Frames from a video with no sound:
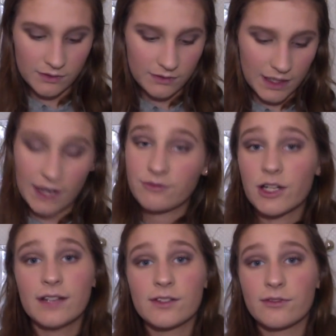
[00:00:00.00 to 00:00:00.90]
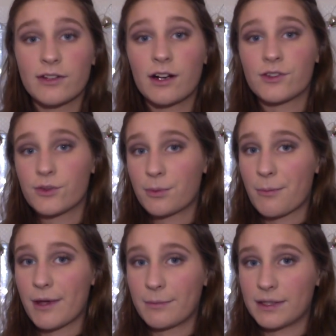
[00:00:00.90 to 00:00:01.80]
that I've tried so far are super
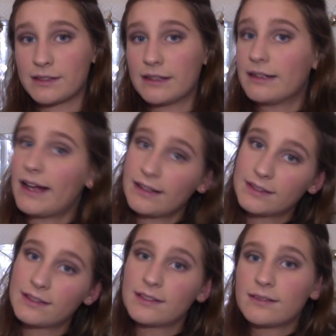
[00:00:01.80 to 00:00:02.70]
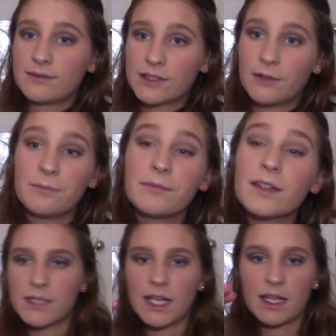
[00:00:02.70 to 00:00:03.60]
pigmented and nice. So,
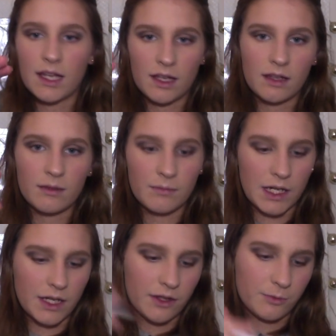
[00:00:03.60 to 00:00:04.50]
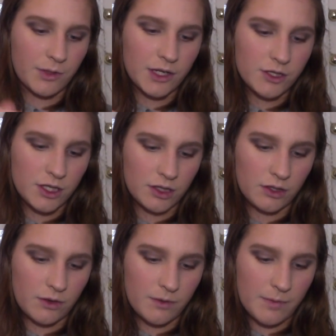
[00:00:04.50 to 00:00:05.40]
taking my other brush and
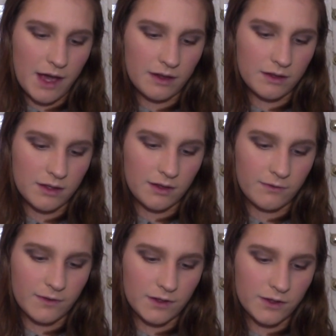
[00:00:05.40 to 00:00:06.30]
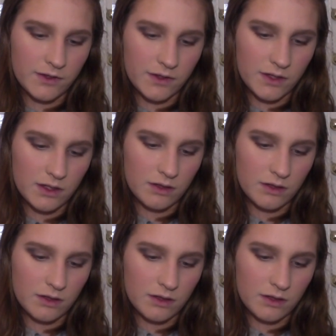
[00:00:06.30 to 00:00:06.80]
going back into the first,